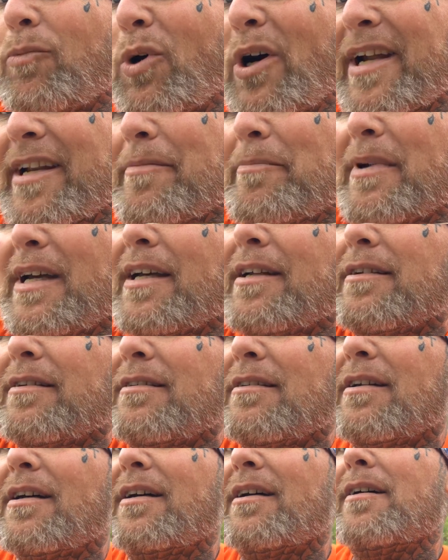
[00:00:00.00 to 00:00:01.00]
whining,
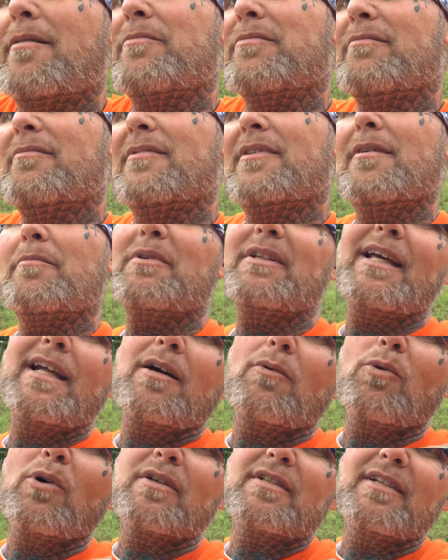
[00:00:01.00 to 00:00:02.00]
man. I'm glad I
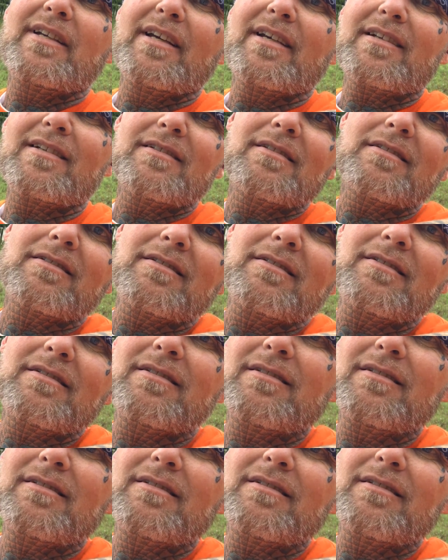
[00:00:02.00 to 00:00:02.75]
worked today, cause